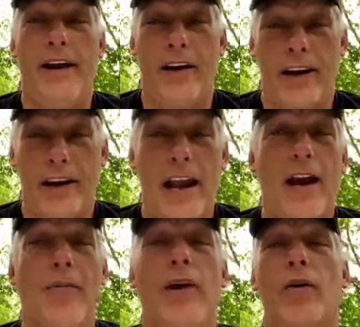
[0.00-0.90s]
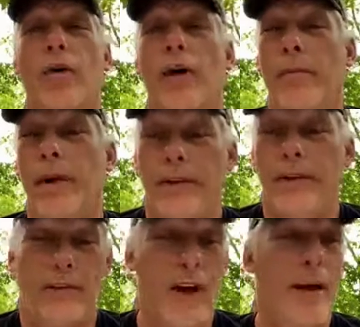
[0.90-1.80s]
you, carrying camera equipment
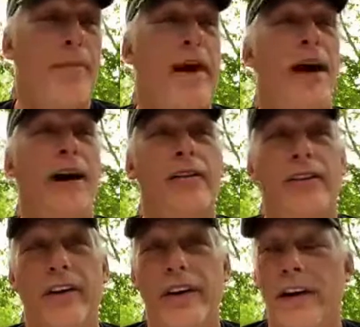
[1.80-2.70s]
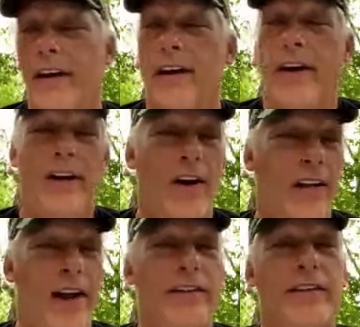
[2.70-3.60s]
and tripods and
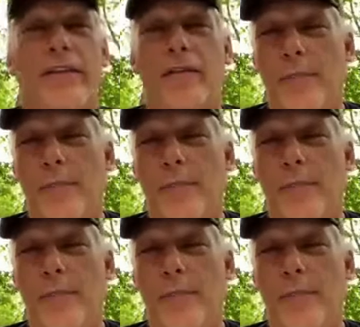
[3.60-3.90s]
all that stuff